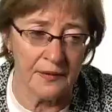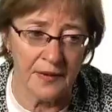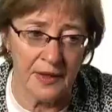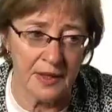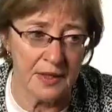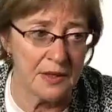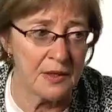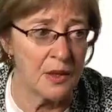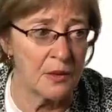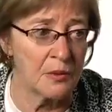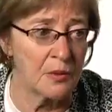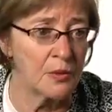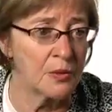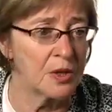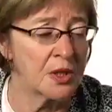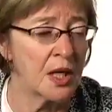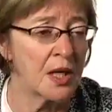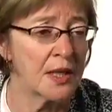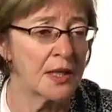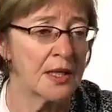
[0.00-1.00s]
and that's not what we're
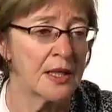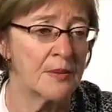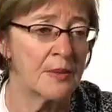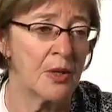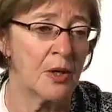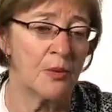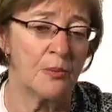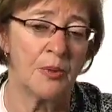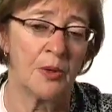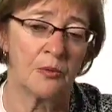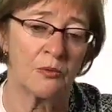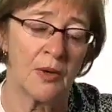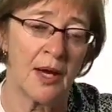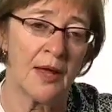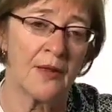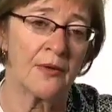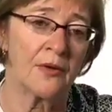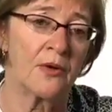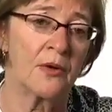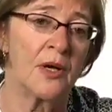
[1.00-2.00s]
talking about, but
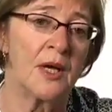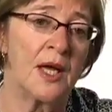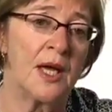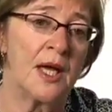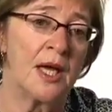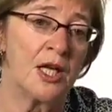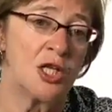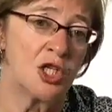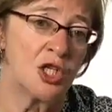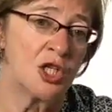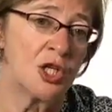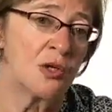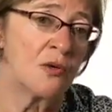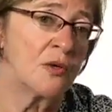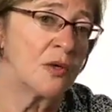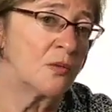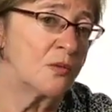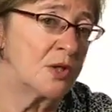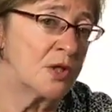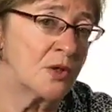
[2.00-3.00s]
rather
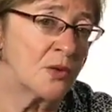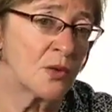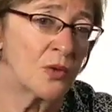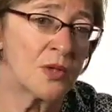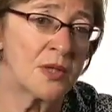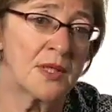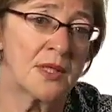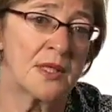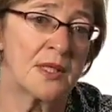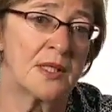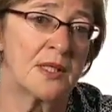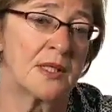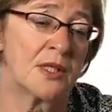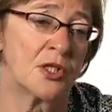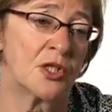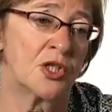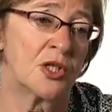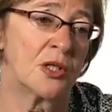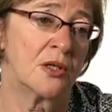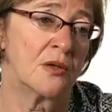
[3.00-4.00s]
sharing
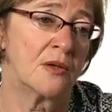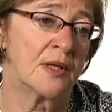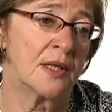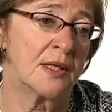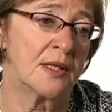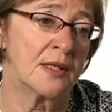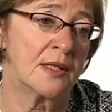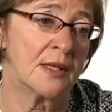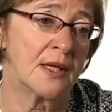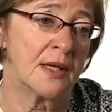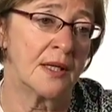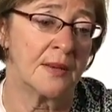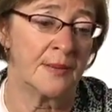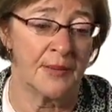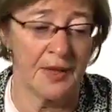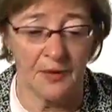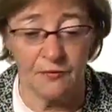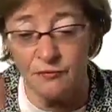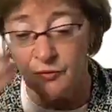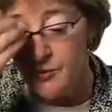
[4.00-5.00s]
resources, sharing
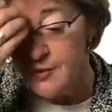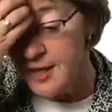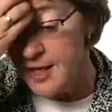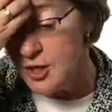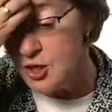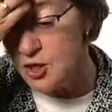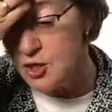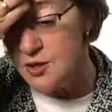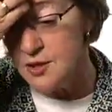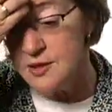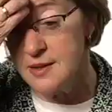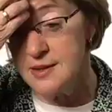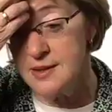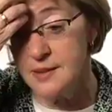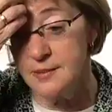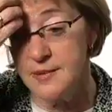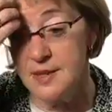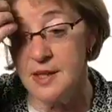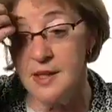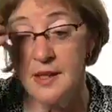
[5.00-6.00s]
um, information,
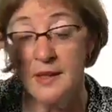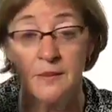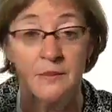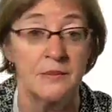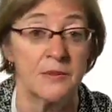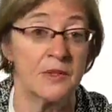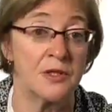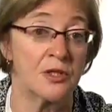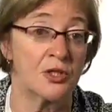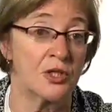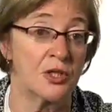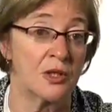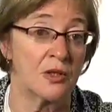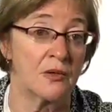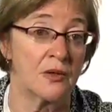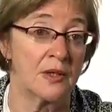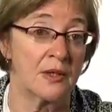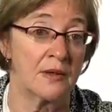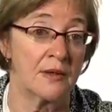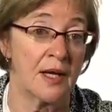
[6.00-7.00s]
sometimes
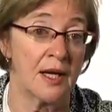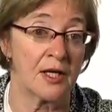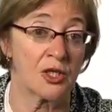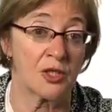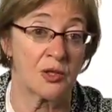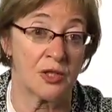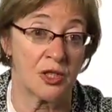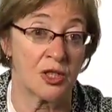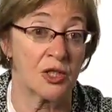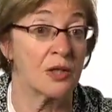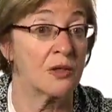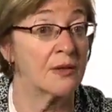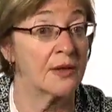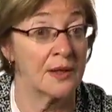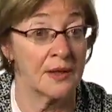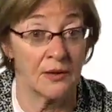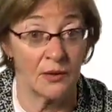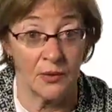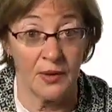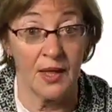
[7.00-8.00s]
sharing, actually
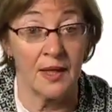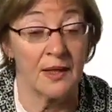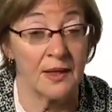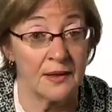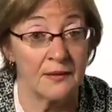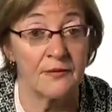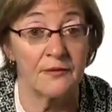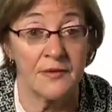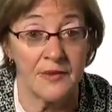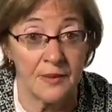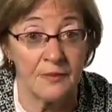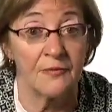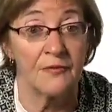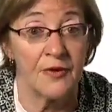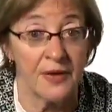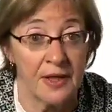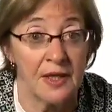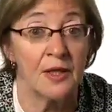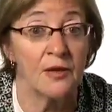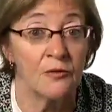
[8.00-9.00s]
sharing, you know, getting some
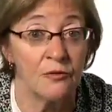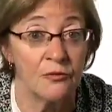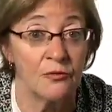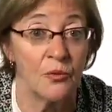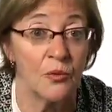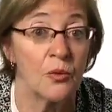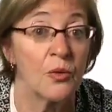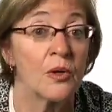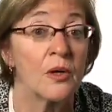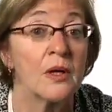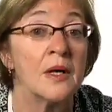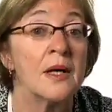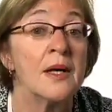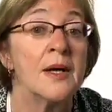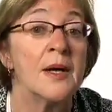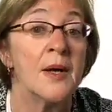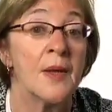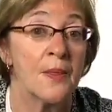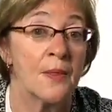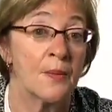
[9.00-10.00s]
funding for
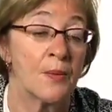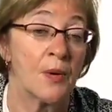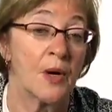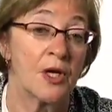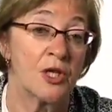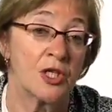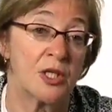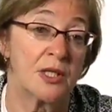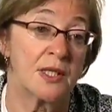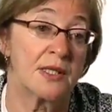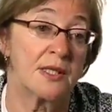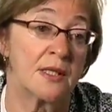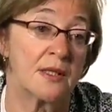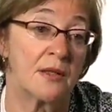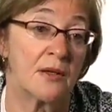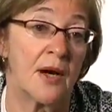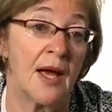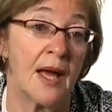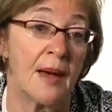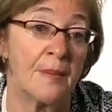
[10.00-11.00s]
the projects that
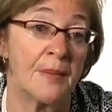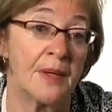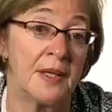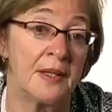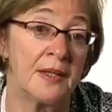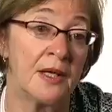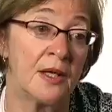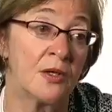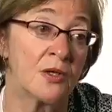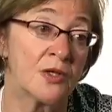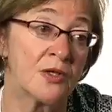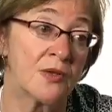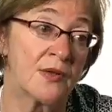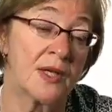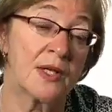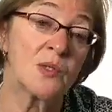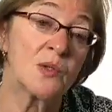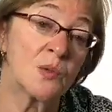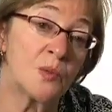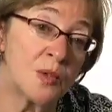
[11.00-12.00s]
are happening there. So
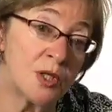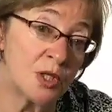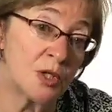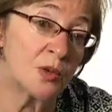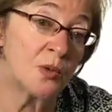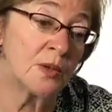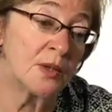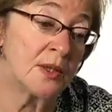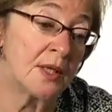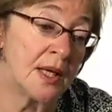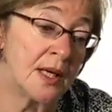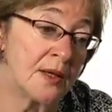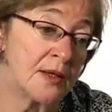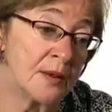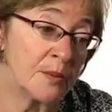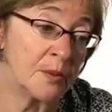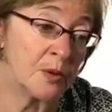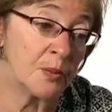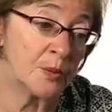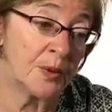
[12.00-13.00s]
that's what we do in, at
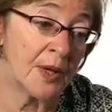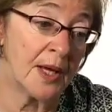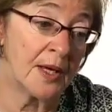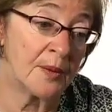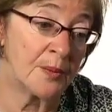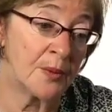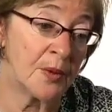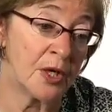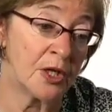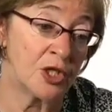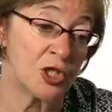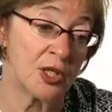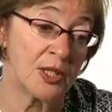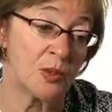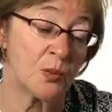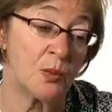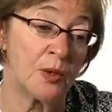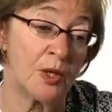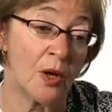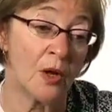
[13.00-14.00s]
the Blue Planet
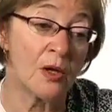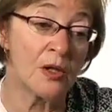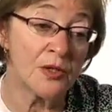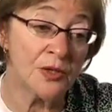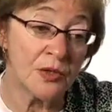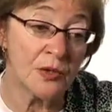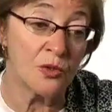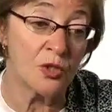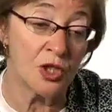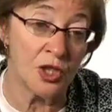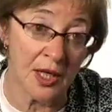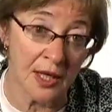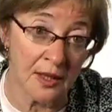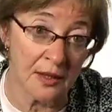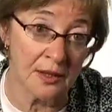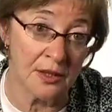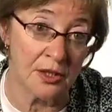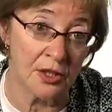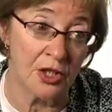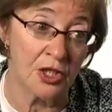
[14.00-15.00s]
Project. We also
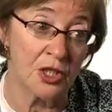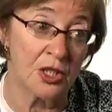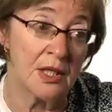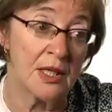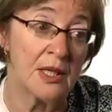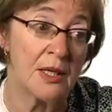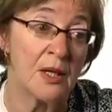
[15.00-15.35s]
challenge